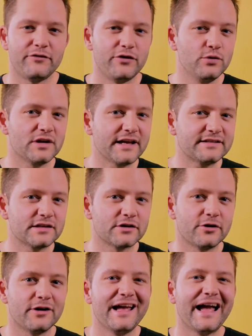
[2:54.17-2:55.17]
If you would like to
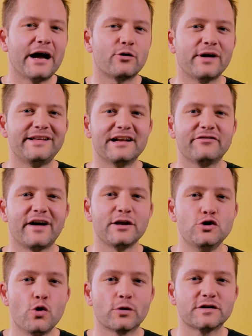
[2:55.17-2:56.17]
learn how to identify
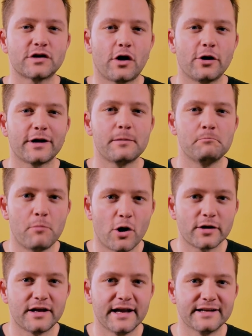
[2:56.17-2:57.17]
your target
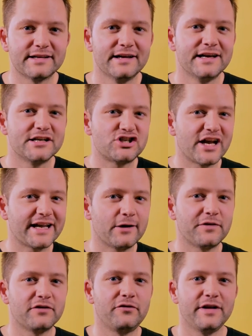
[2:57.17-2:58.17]
market, check
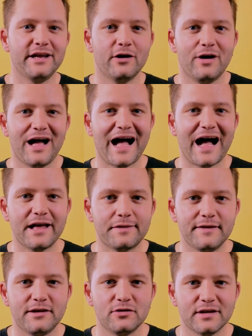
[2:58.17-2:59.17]
out this video. I
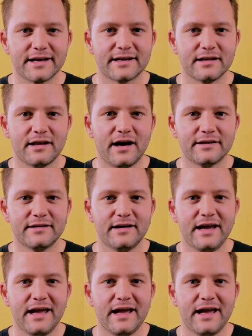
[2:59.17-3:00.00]
think you'd like it a lot